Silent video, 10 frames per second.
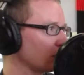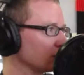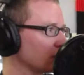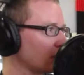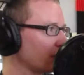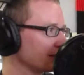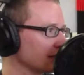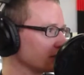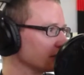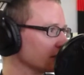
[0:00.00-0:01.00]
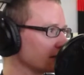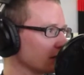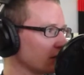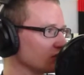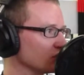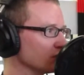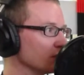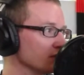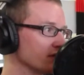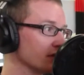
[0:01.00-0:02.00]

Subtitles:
broad generalizations that sound like judgments.